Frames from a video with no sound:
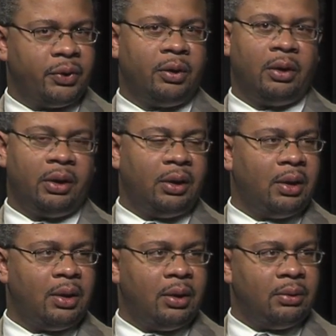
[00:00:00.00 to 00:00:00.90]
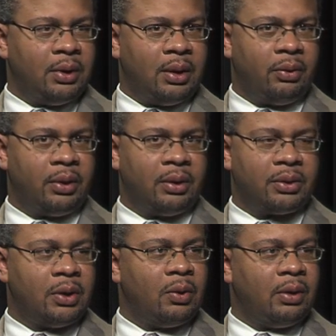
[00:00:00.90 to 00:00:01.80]
but Turley. I don't think
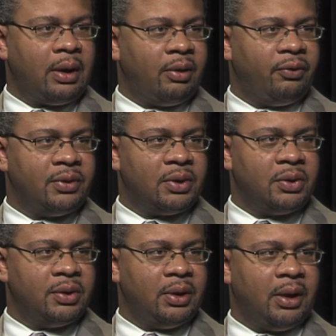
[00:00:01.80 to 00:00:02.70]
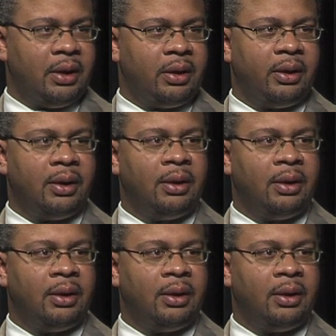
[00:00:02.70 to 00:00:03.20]
there's a whole lot of physicians in that area.